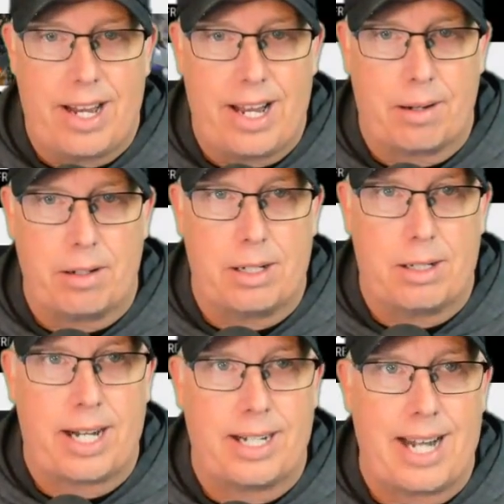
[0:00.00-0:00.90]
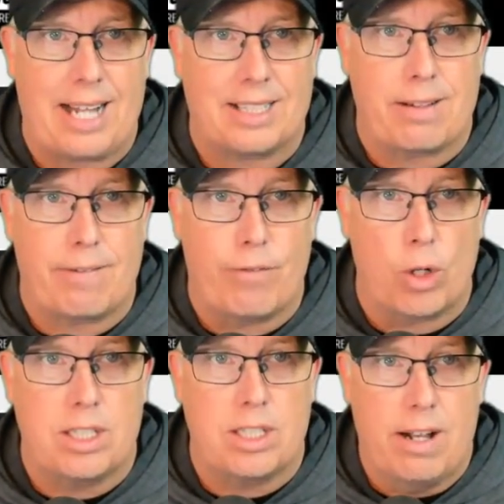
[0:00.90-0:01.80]
and I'm going to take Dallas, and
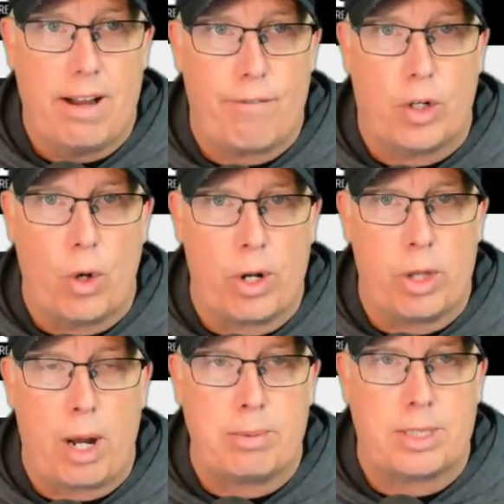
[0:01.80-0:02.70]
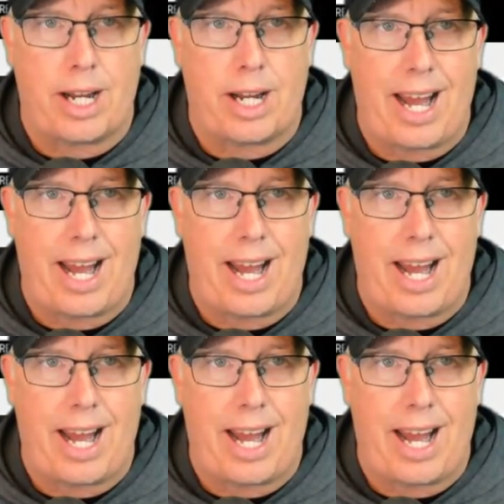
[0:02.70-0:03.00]
folks, if you go to the website,